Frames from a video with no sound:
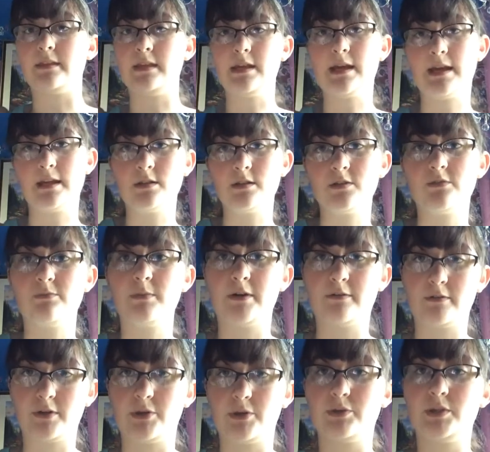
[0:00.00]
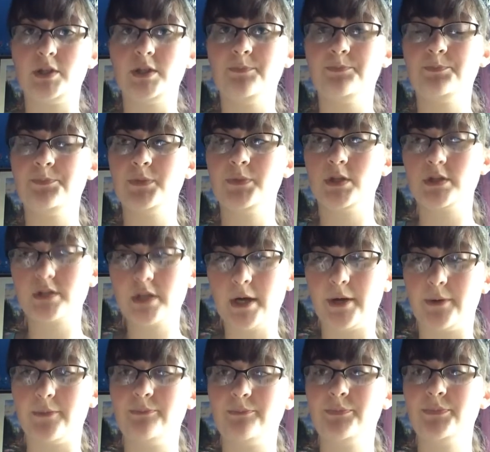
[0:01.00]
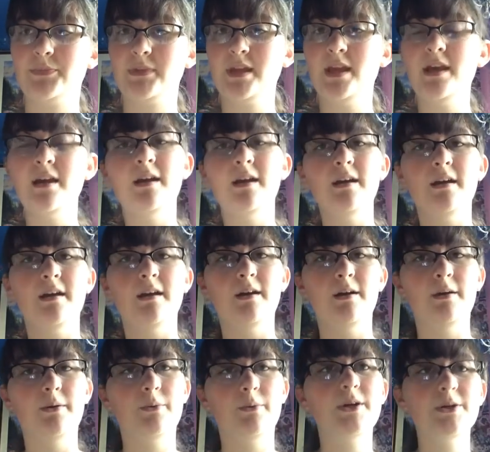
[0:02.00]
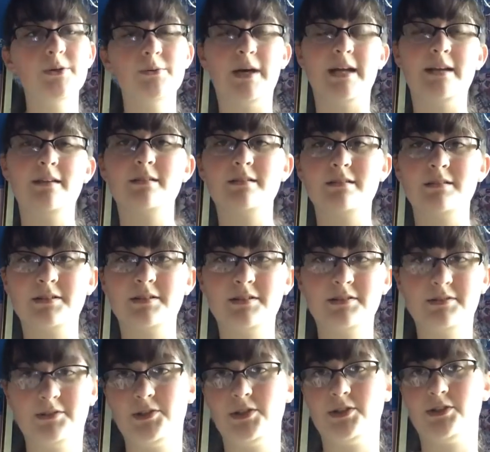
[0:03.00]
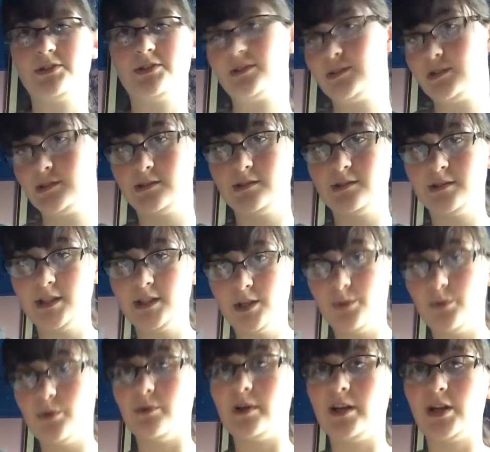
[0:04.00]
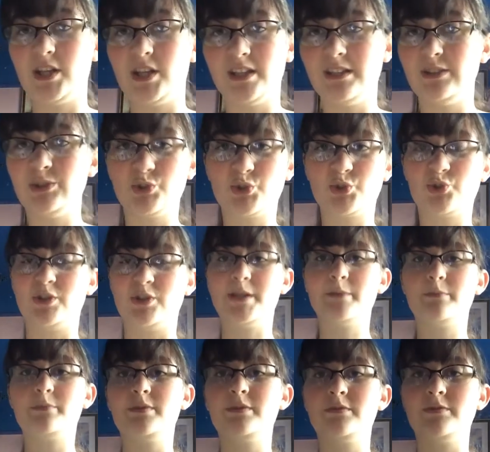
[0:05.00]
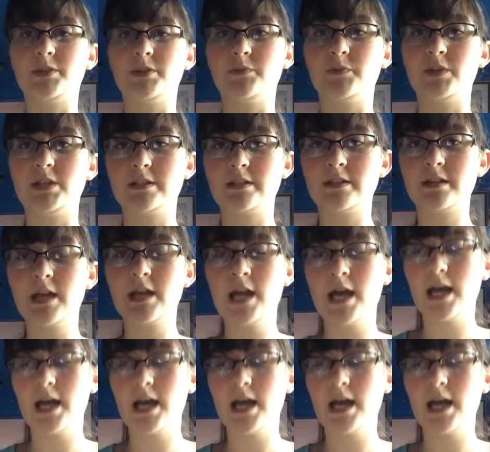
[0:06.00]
the end of my road. So we all went, because we went on a little trip for some reason.